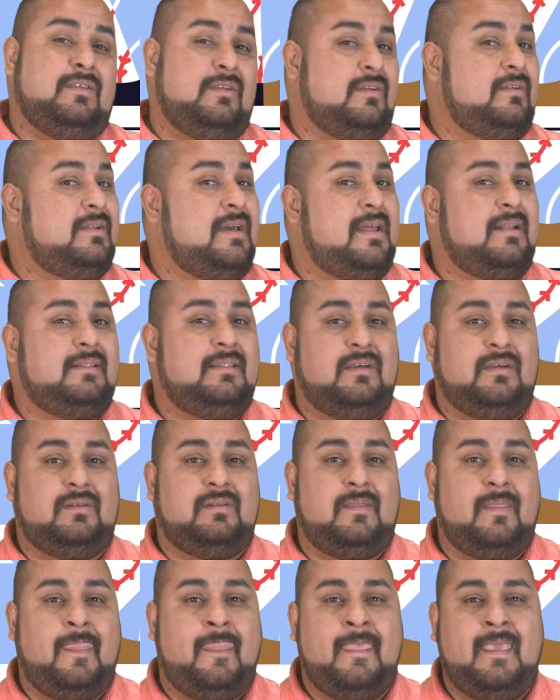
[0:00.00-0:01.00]
you're not alone,
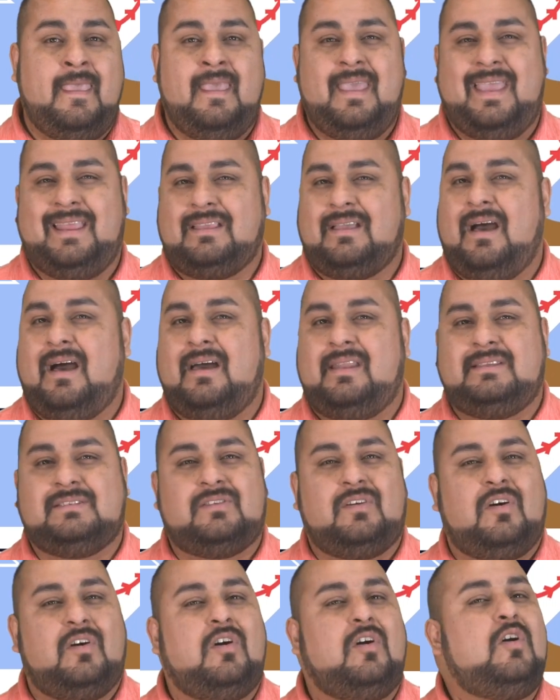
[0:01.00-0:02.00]
and God is
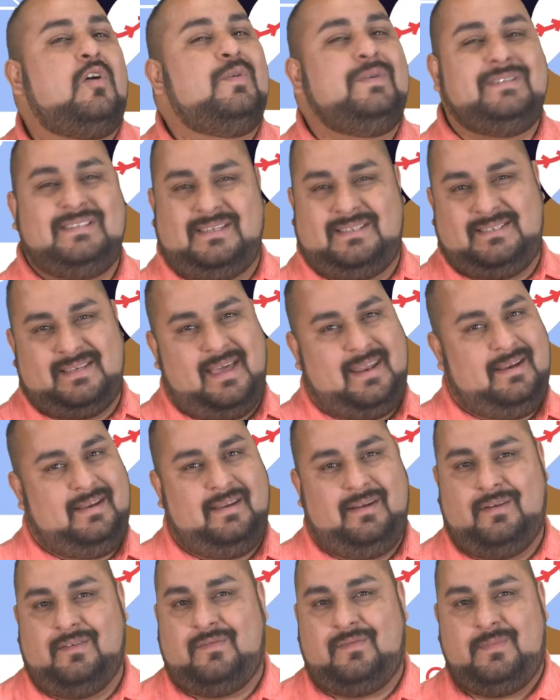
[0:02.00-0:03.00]
always excited to
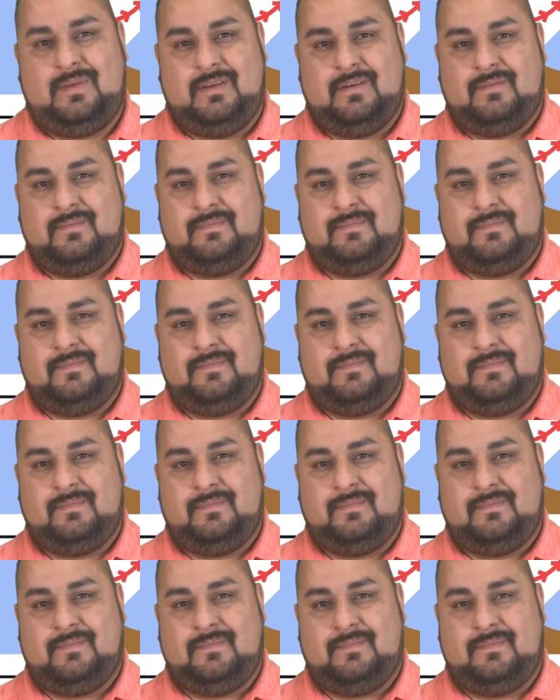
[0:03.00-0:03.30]
hear from you.